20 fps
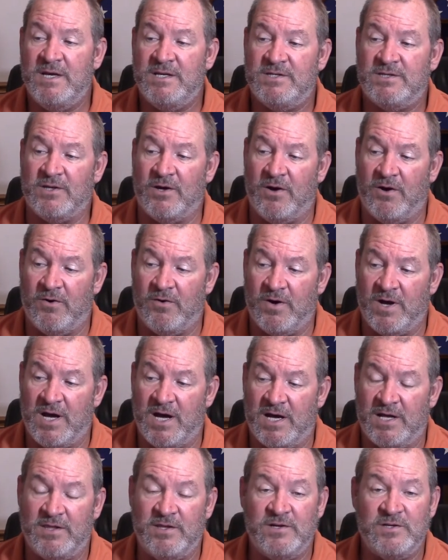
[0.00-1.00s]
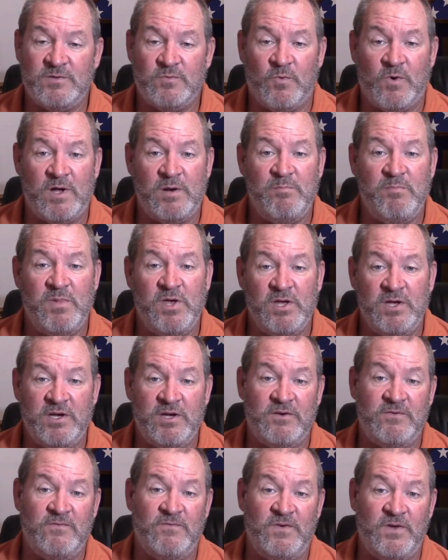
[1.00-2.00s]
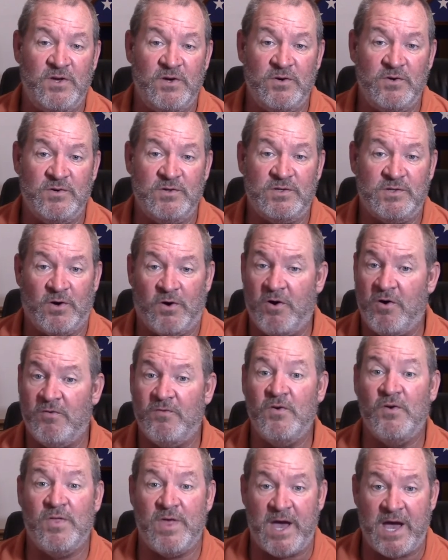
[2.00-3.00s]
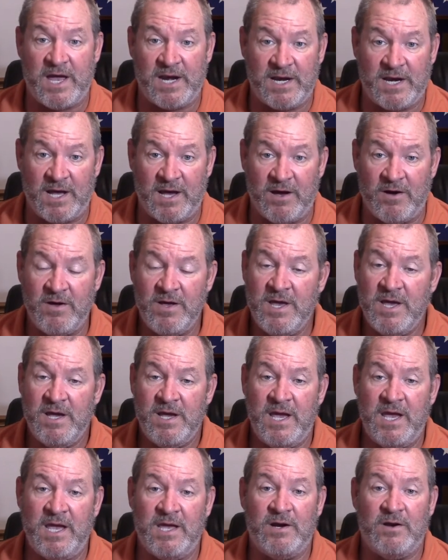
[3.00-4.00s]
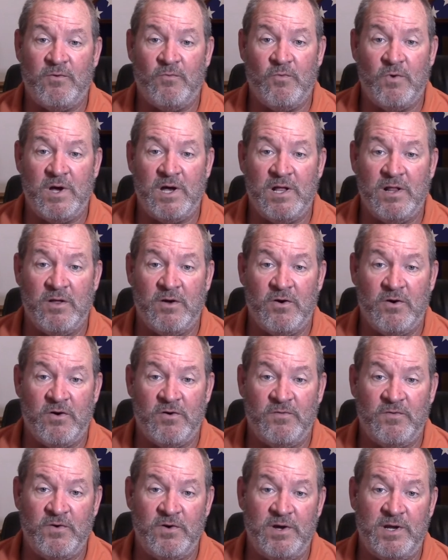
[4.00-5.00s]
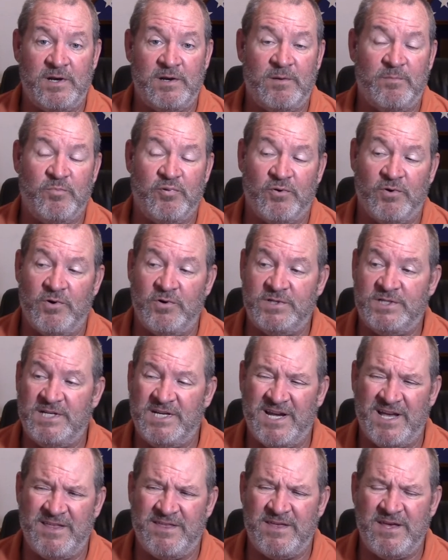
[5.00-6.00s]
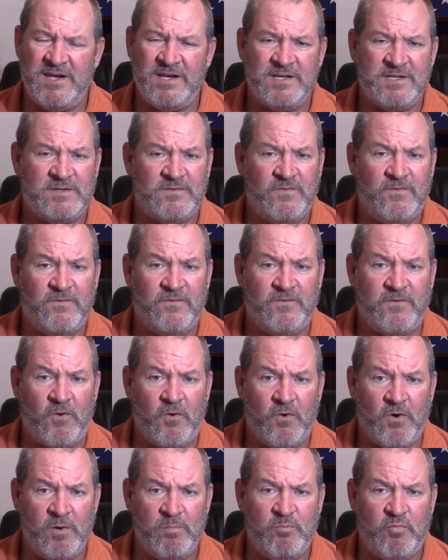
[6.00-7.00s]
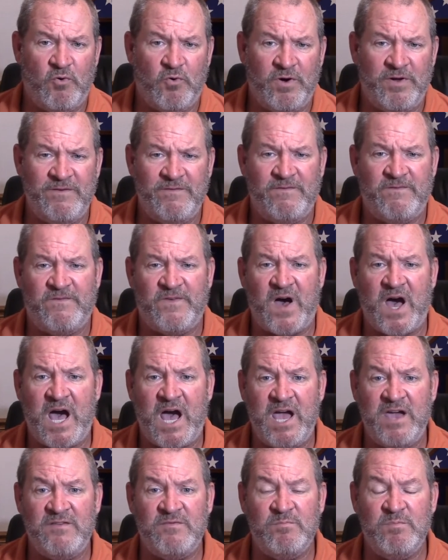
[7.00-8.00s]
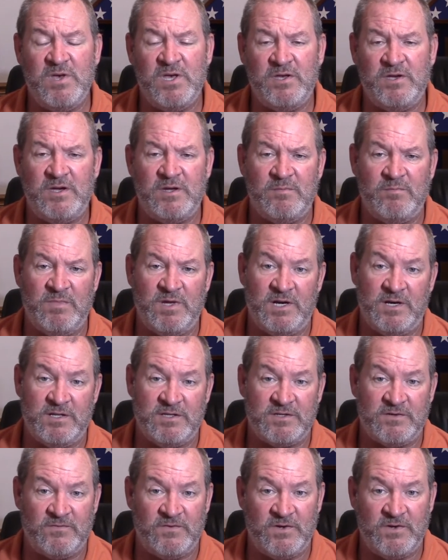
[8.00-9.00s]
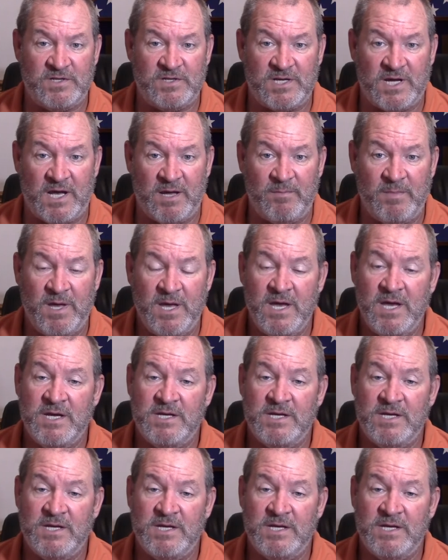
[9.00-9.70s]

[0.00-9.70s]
So uh, there's one million views over that now. And well over and approaching, I think, is four point five million minutes of time.